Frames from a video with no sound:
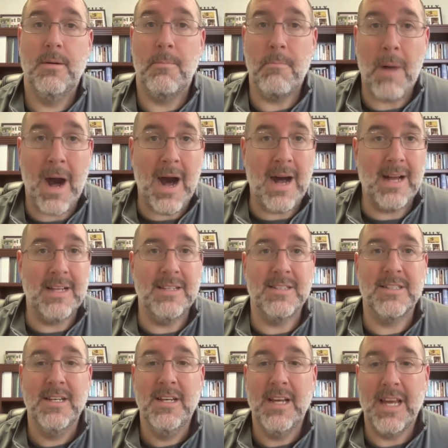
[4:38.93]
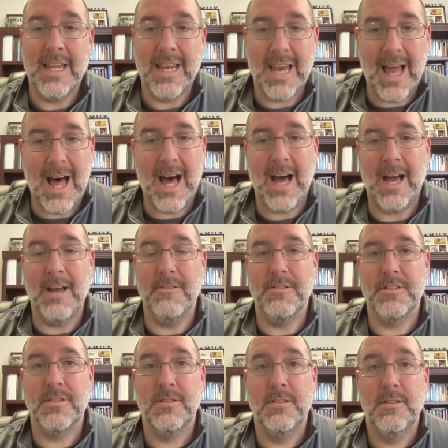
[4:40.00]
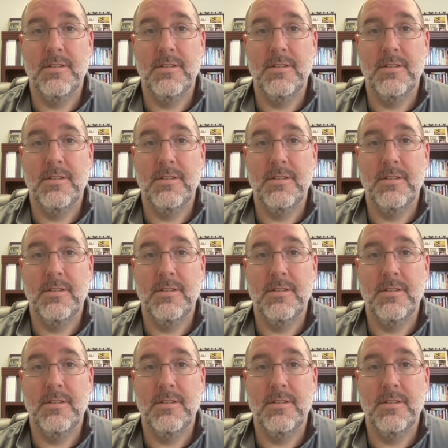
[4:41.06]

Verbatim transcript: minds, and lives